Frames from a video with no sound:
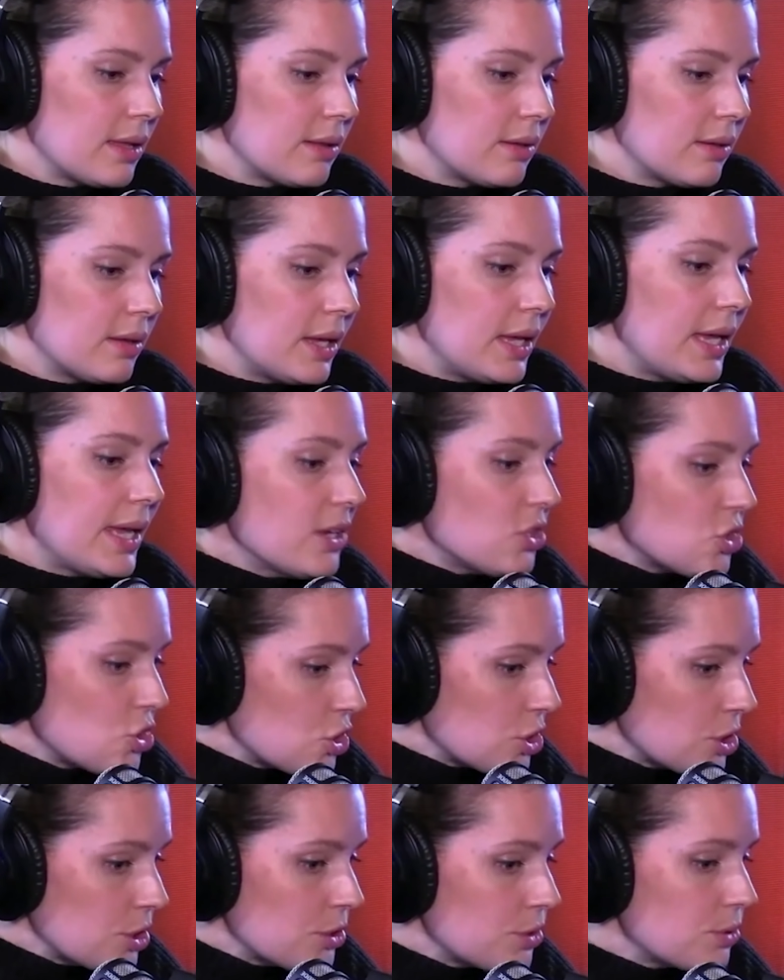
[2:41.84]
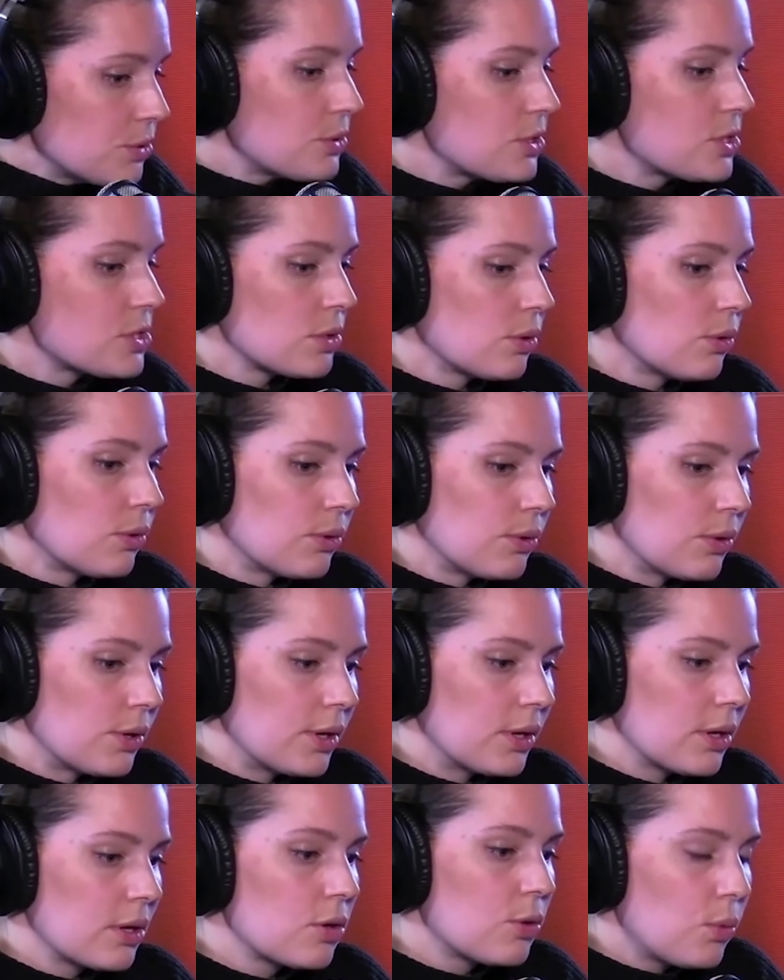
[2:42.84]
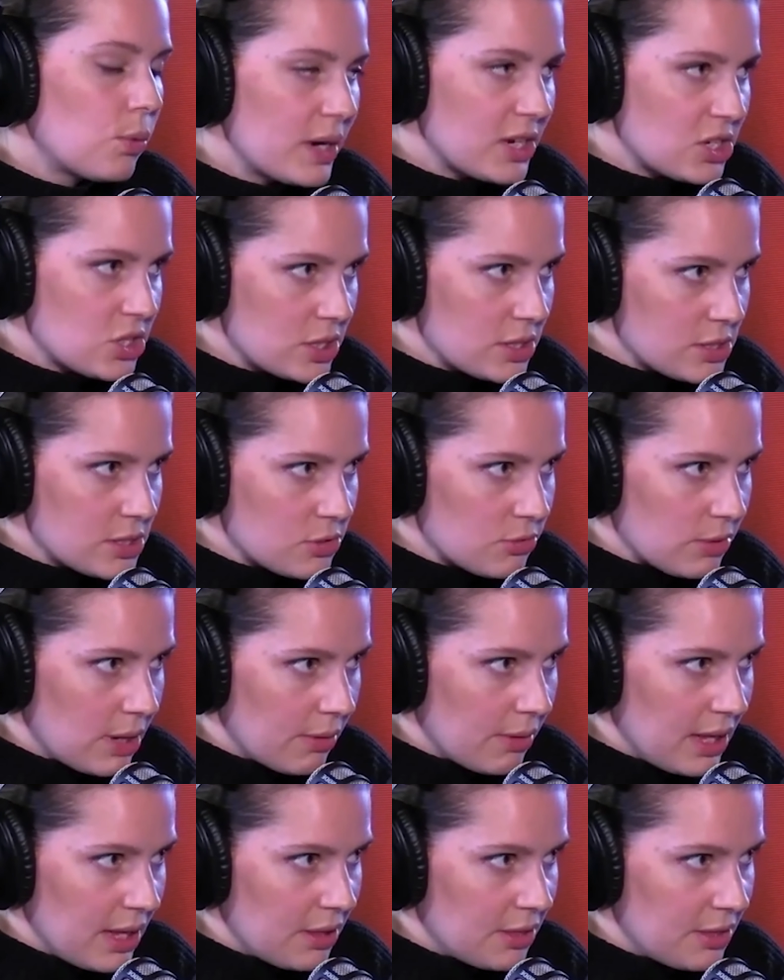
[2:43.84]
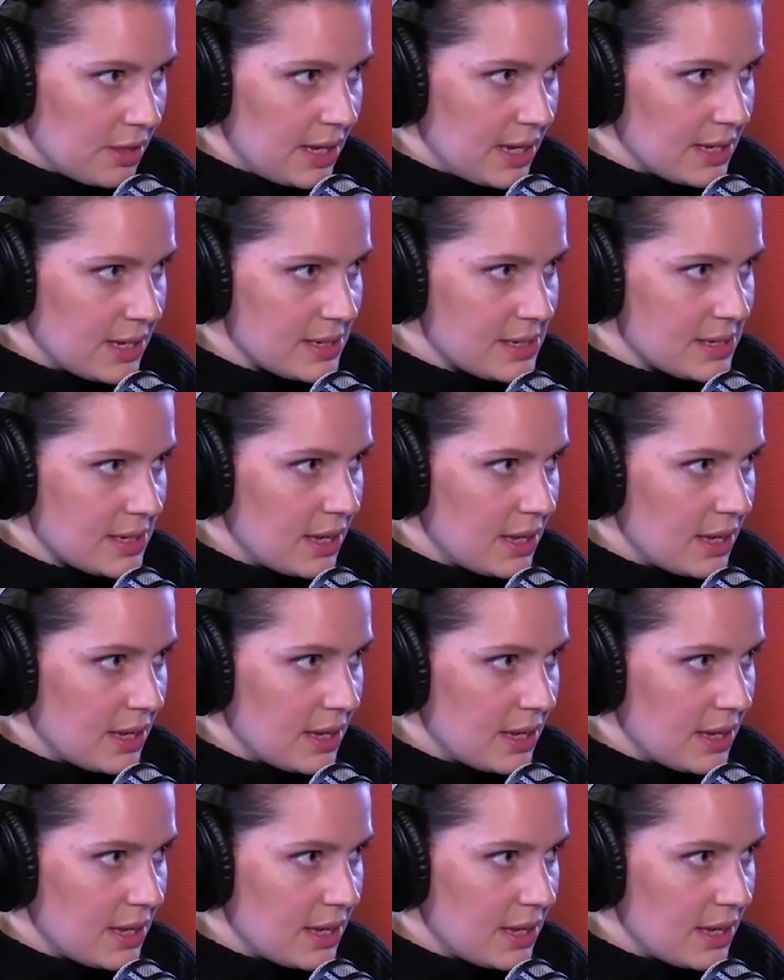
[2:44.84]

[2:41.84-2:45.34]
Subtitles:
issues or questions around ethics,